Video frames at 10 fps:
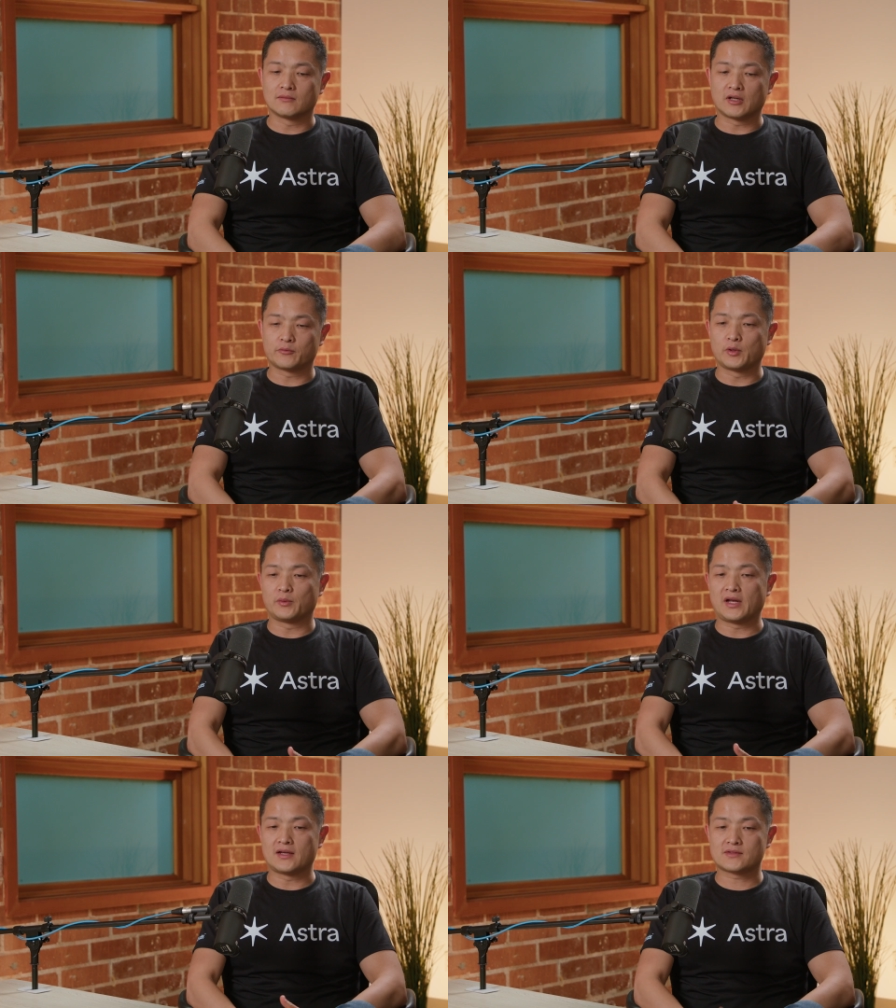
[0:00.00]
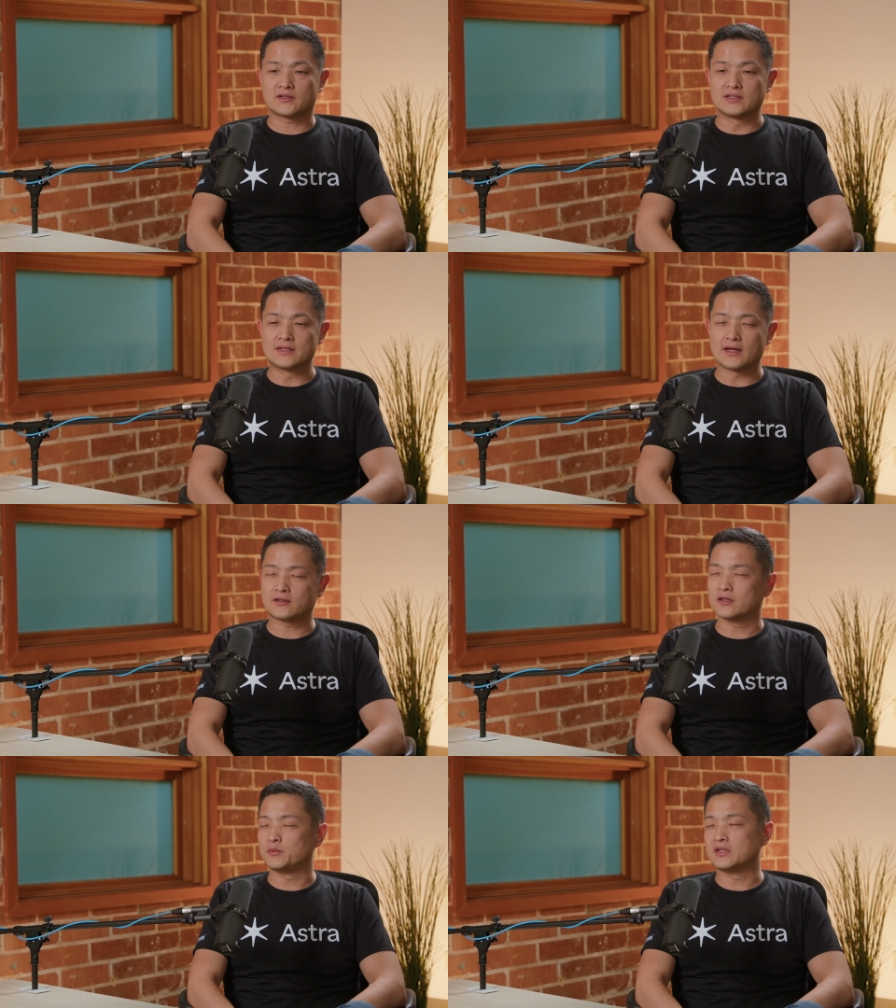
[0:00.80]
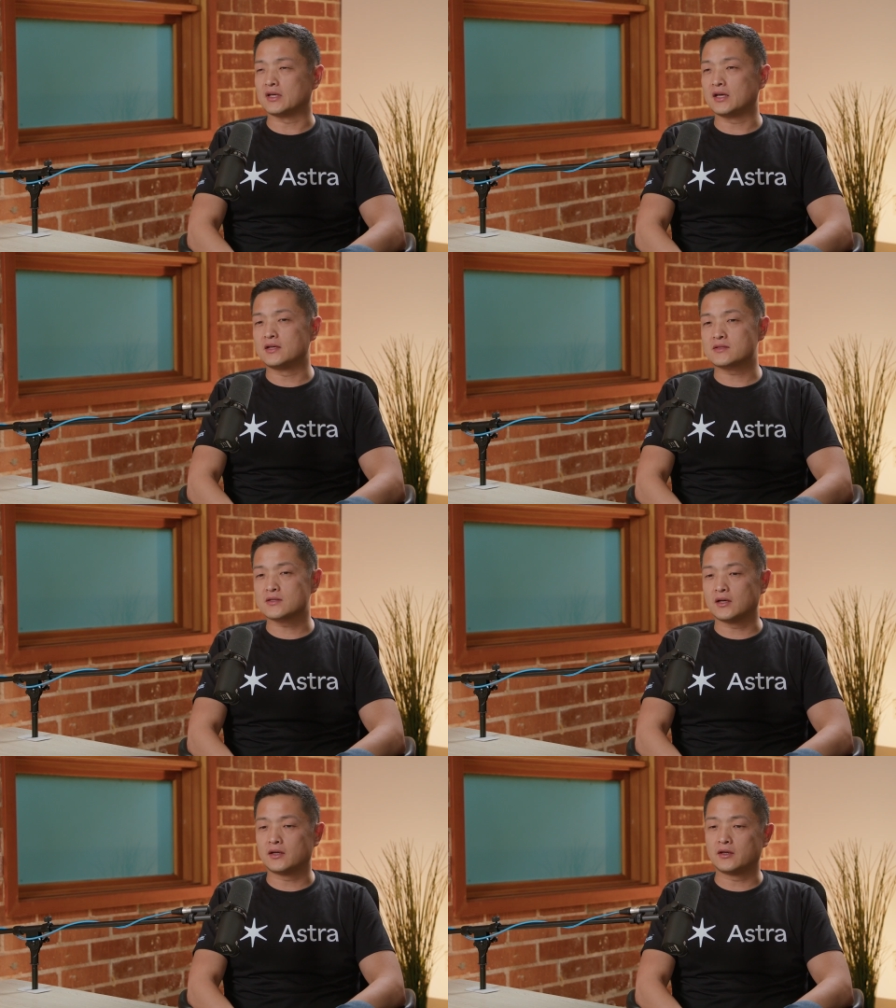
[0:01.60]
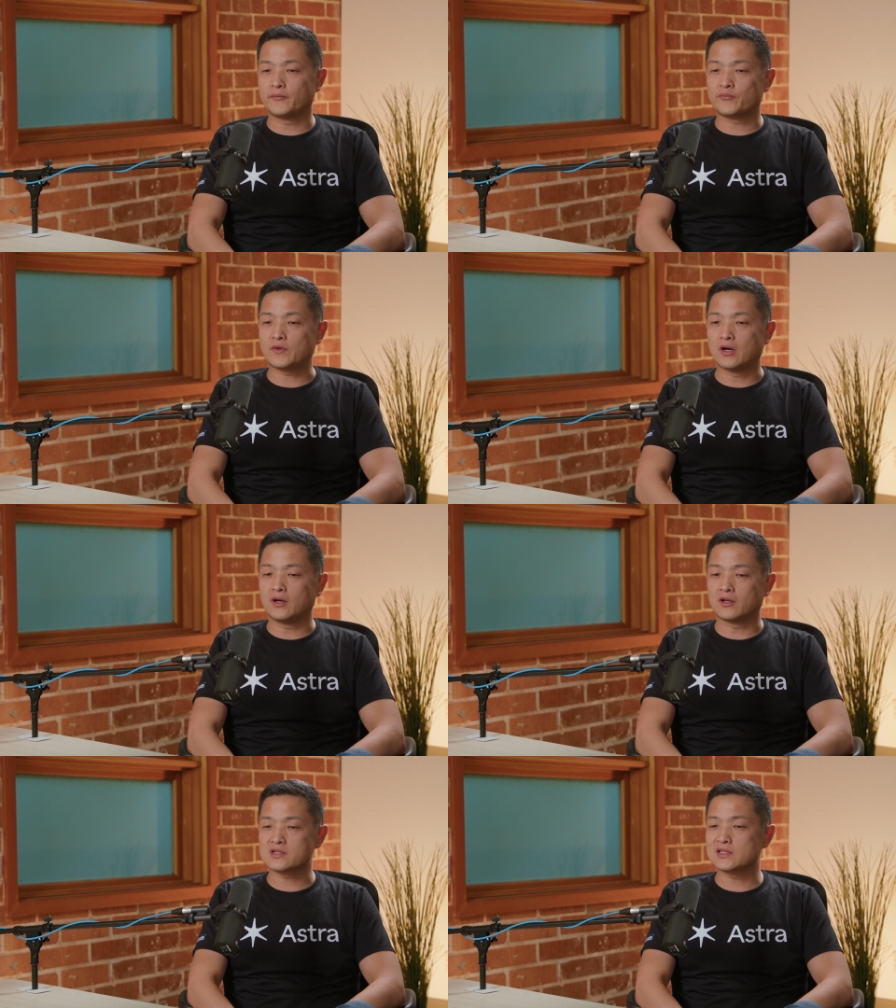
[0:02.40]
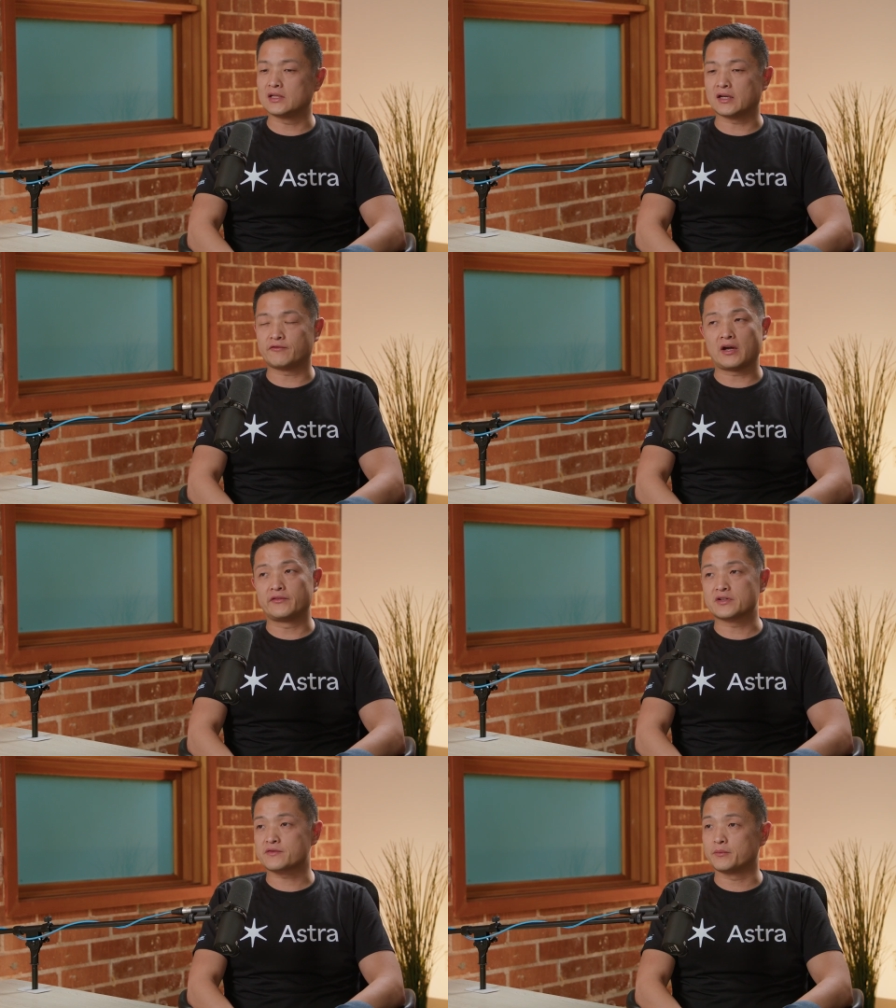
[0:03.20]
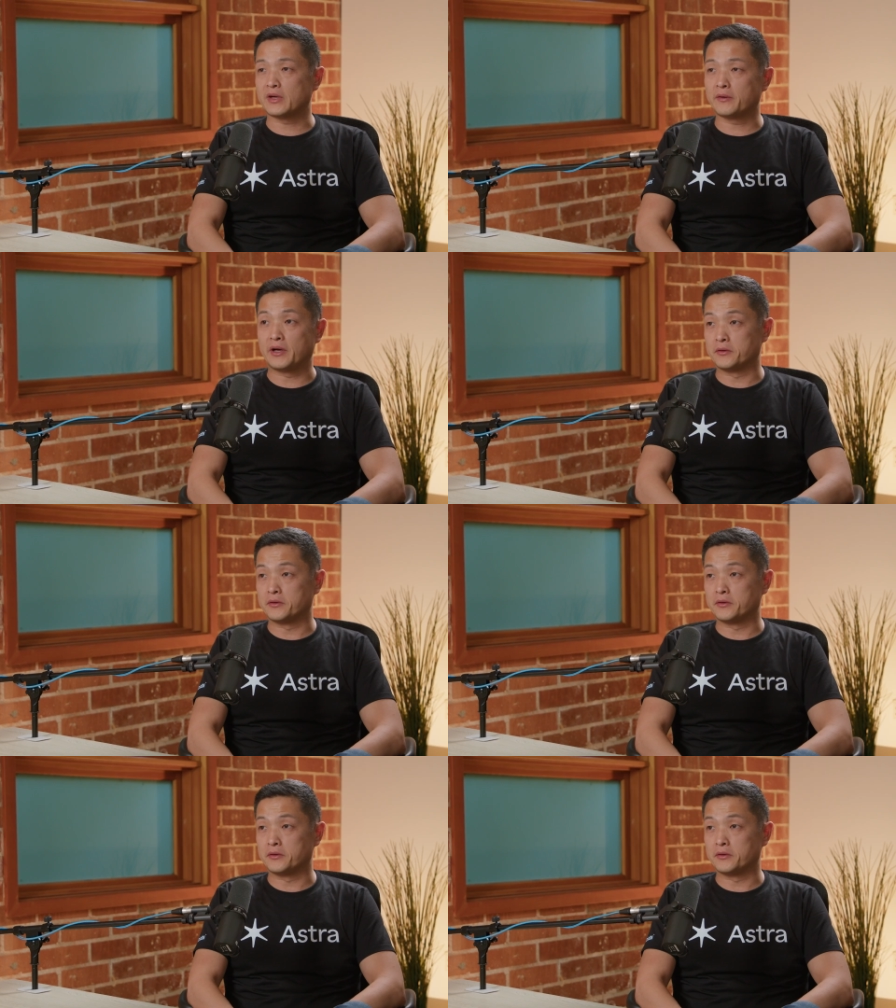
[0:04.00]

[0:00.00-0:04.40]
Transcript: a lot of people ask, is that going to be the case? Uh, honestly, like five years from now, I